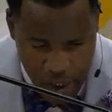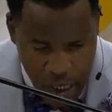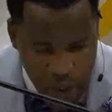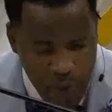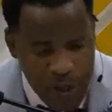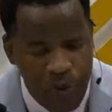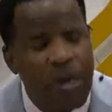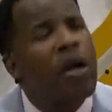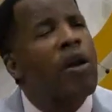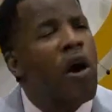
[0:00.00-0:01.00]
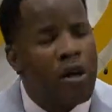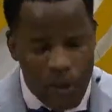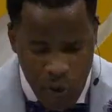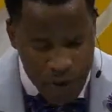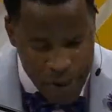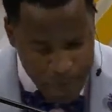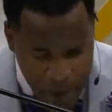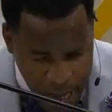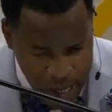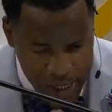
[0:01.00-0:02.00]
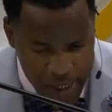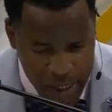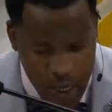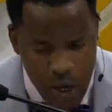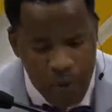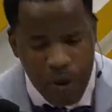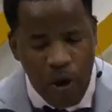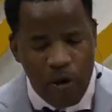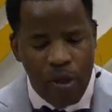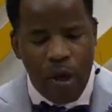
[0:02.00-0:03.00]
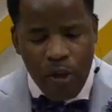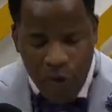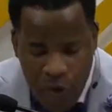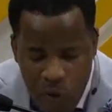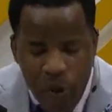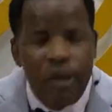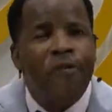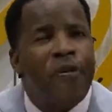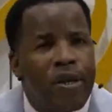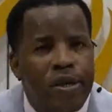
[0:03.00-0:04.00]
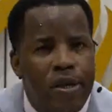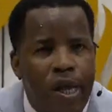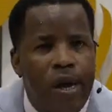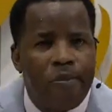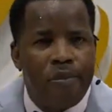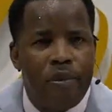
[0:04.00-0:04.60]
in which we gloss over the past without truly facing them.